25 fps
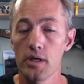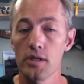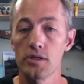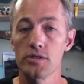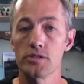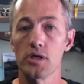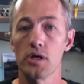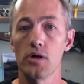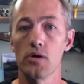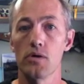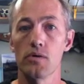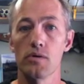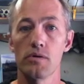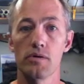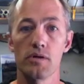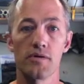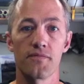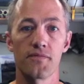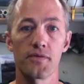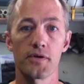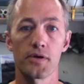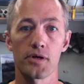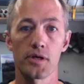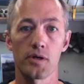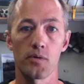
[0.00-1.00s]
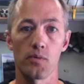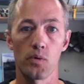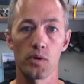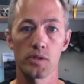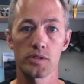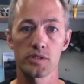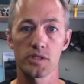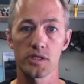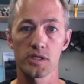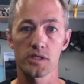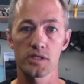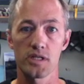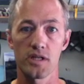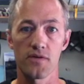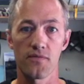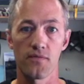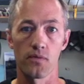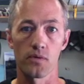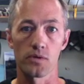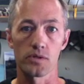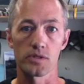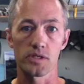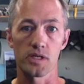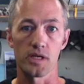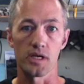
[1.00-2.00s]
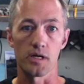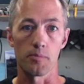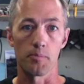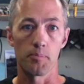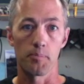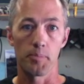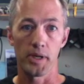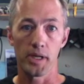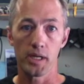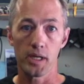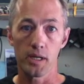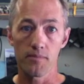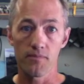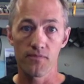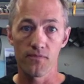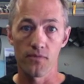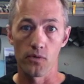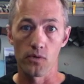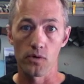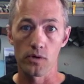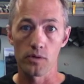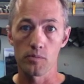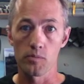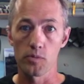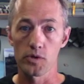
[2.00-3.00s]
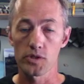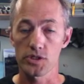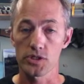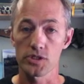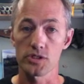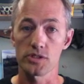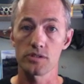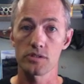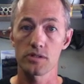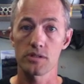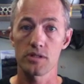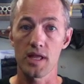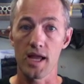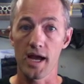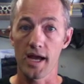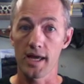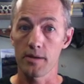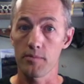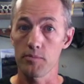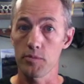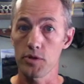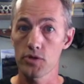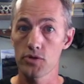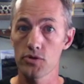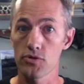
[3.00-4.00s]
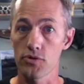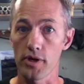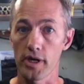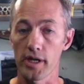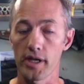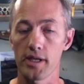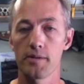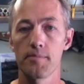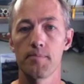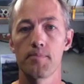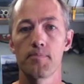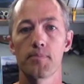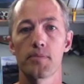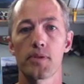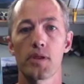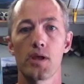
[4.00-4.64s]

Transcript: So if you're in a 1/64 scale pickup form, which is the item you created,